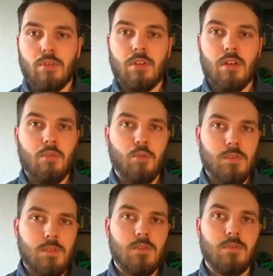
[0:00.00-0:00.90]

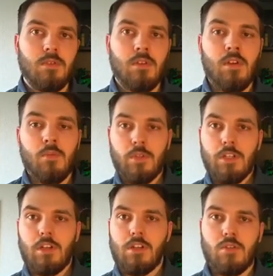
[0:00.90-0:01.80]
Position miteinander
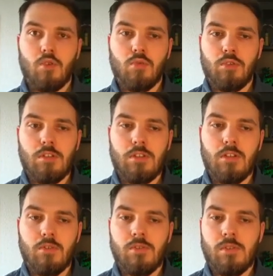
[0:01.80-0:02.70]
zu kommunizieren. And you're in a
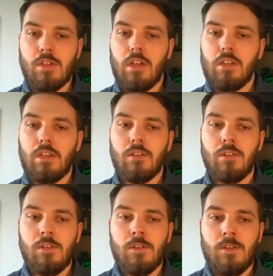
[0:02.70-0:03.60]
position
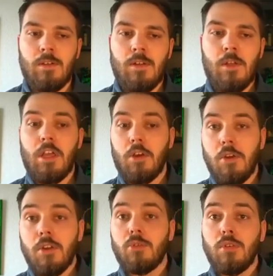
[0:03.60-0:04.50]
where you can talk to
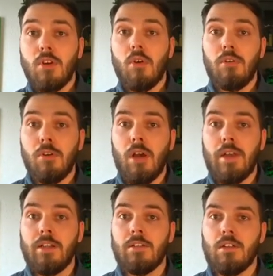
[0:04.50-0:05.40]
each other and to
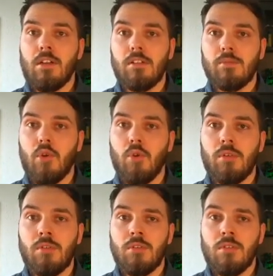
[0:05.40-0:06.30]
in
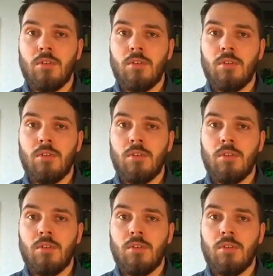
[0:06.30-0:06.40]
interact.